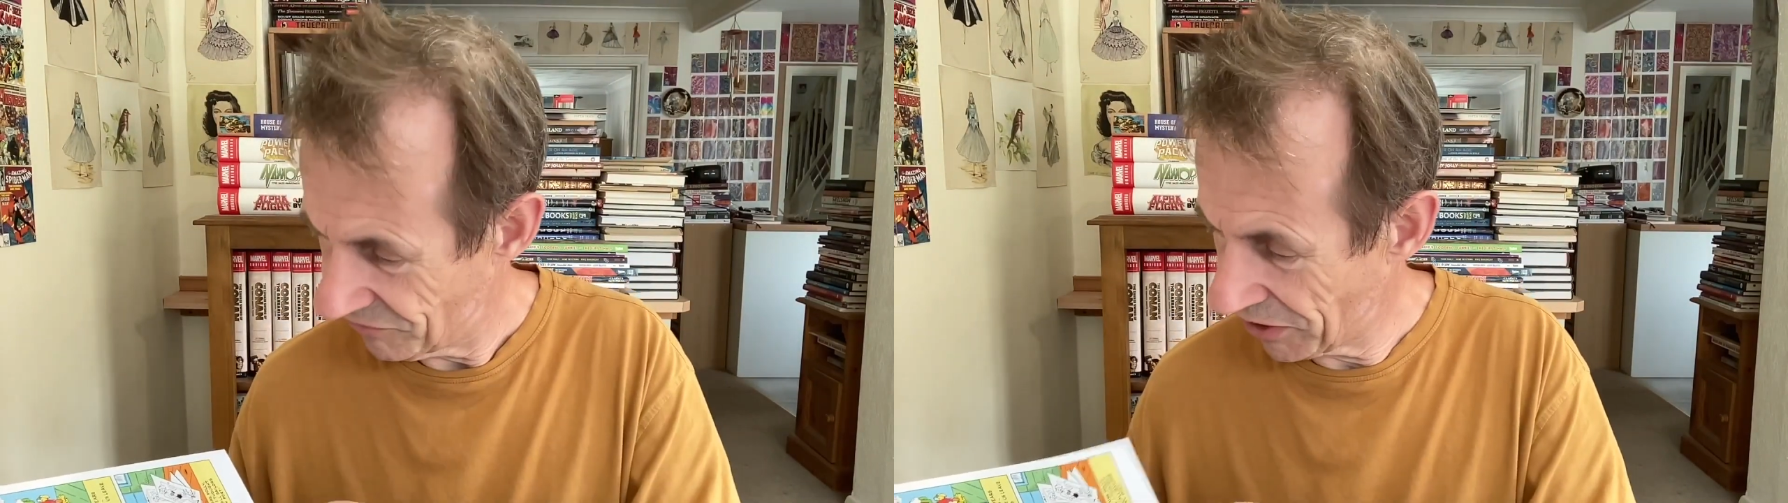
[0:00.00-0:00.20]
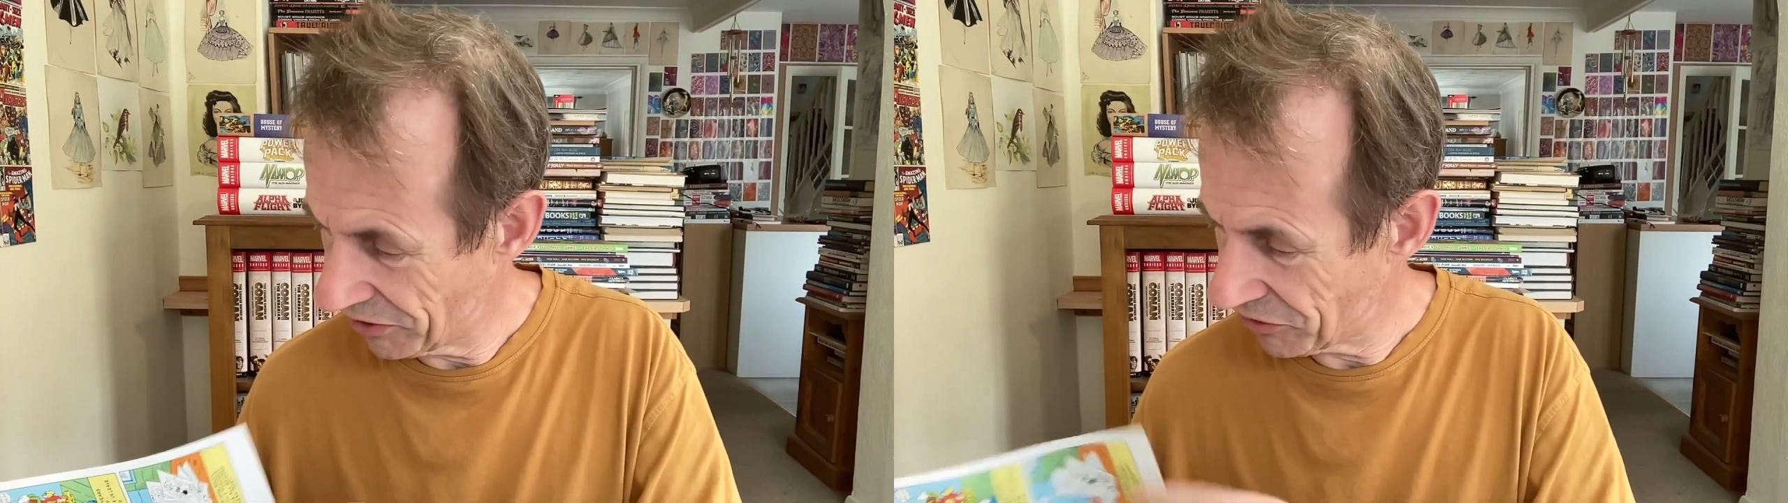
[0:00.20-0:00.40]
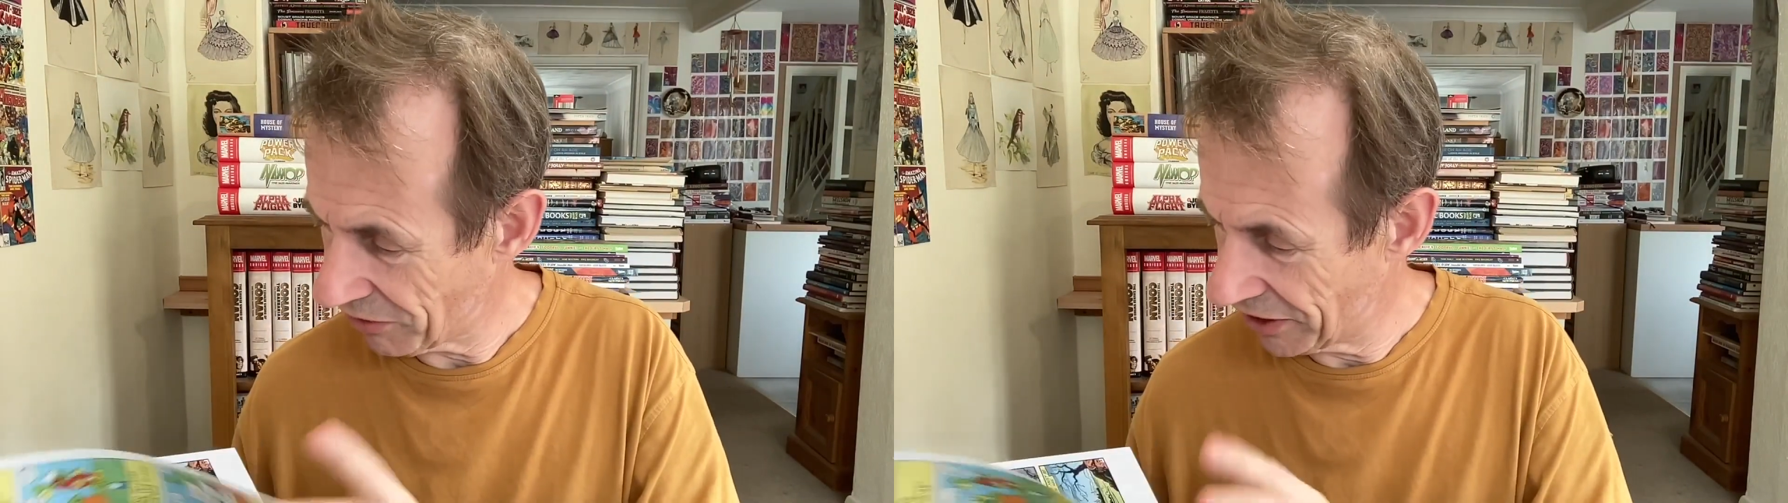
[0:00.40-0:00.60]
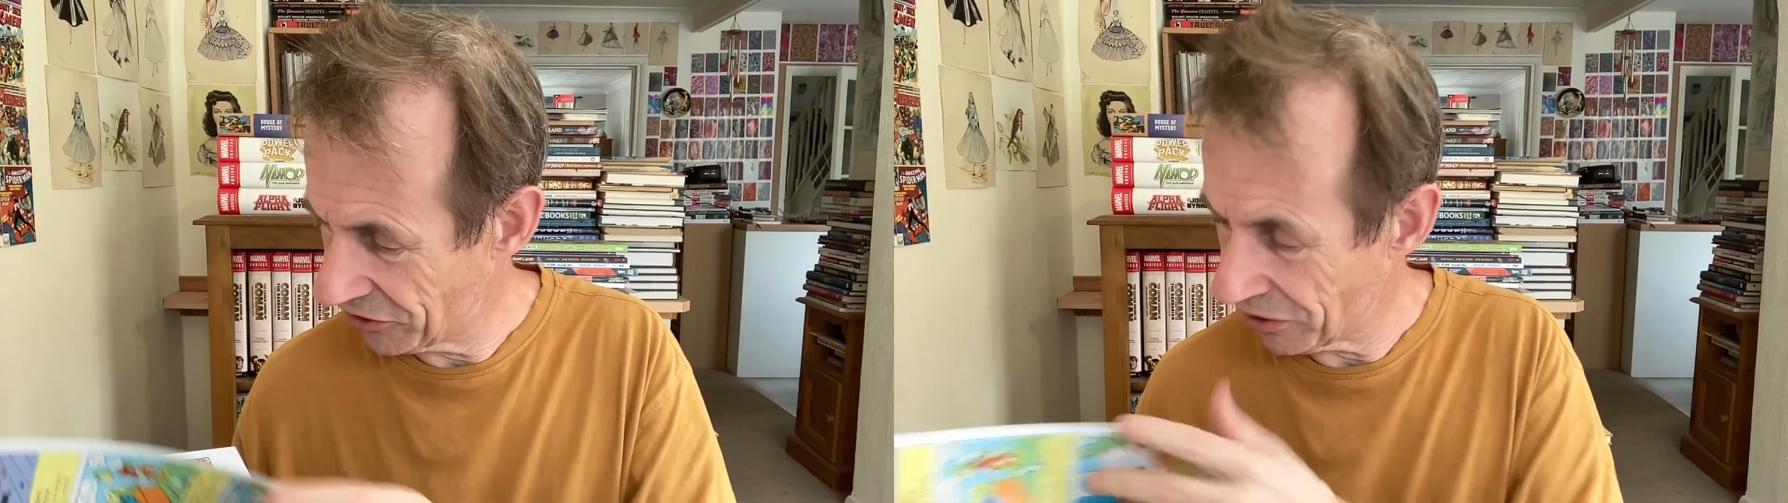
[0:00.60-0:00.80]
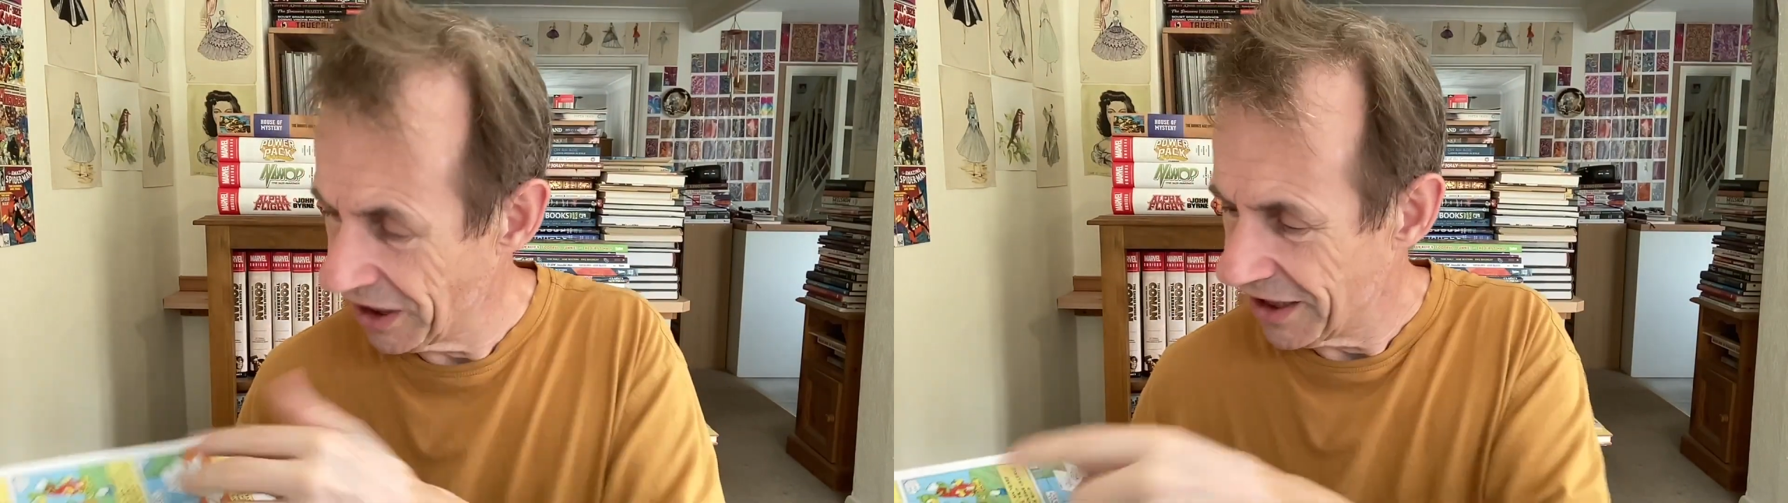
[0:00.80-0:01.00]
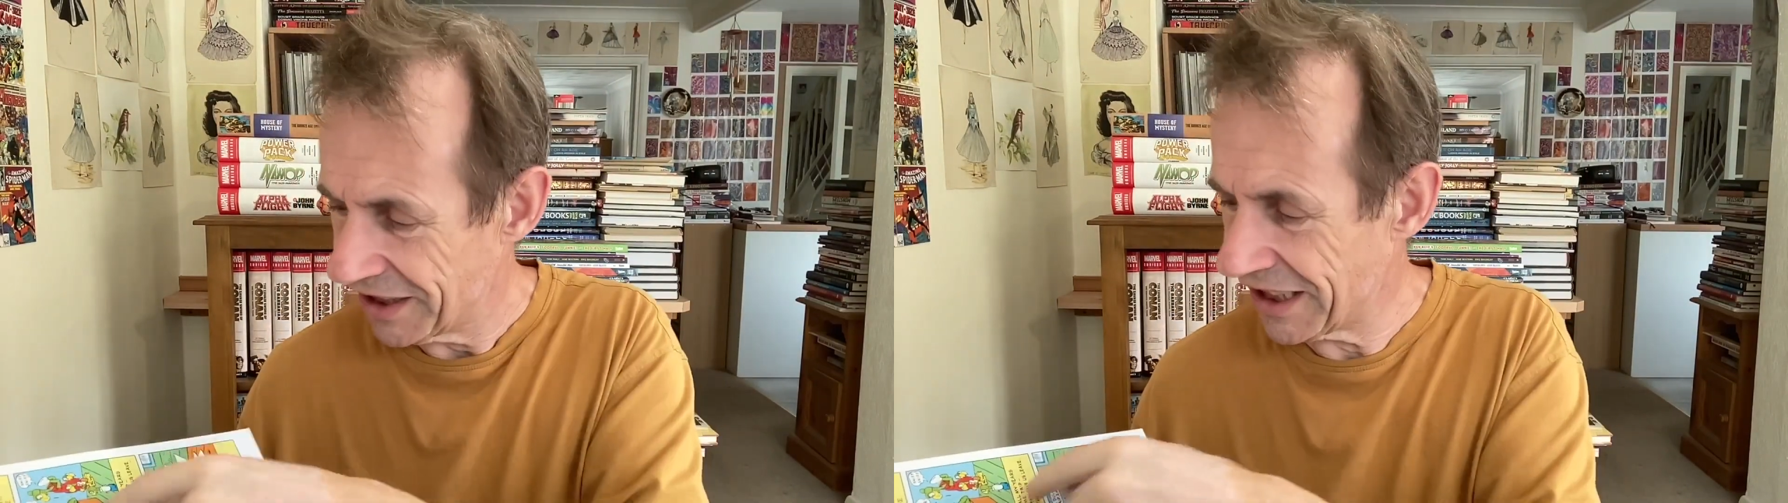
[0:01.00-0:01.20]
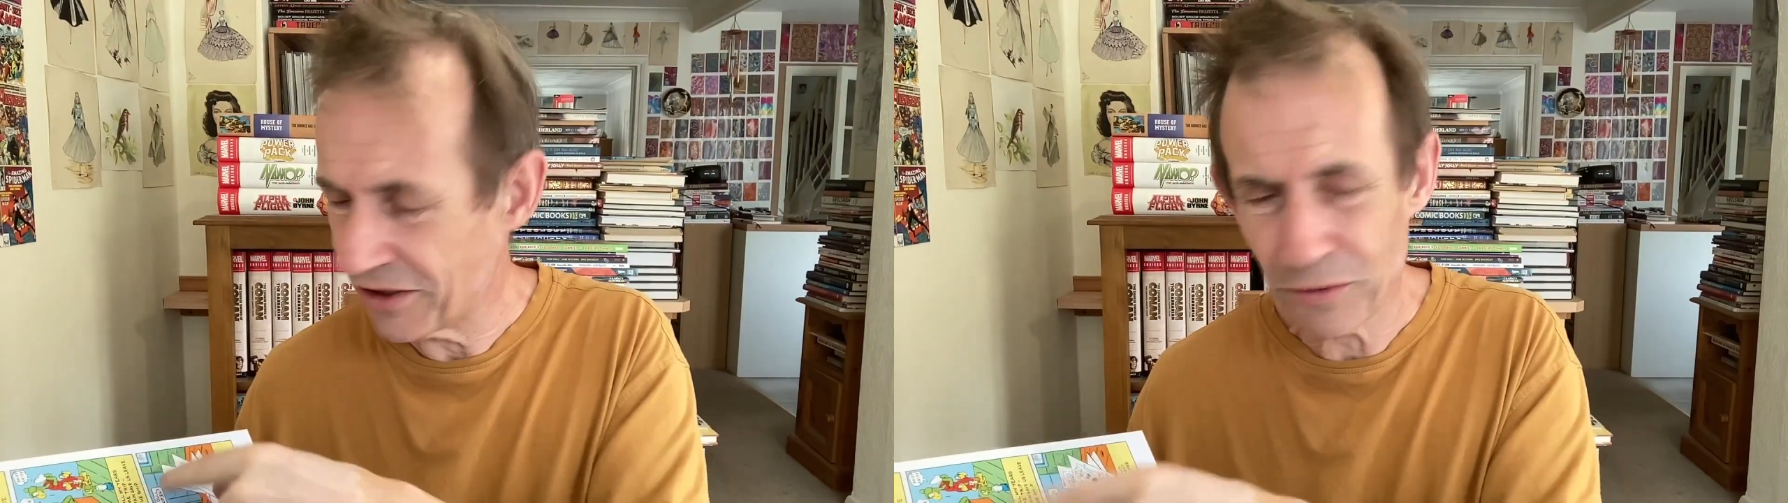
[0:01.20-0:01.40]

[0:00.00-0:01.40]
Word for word: Very strange story. And they